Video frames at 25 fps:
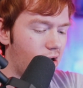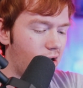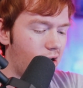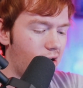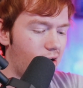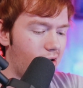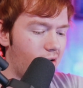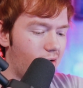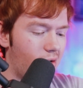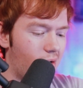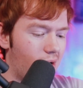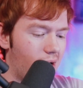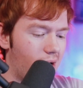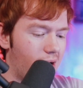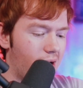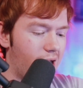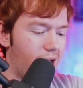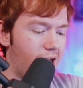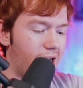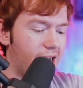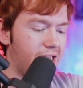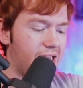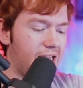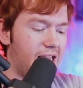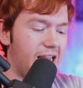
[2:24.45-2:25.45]

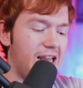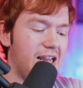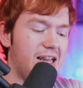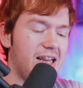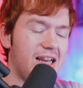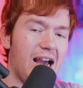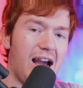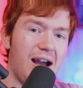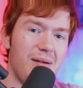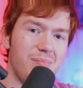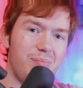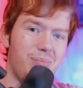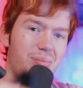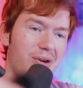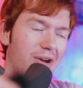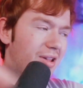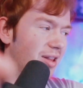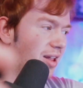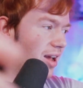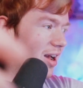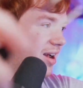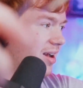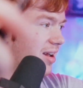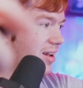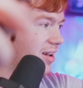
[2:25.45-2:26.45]
a keycap
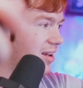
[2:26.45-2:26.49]
puller.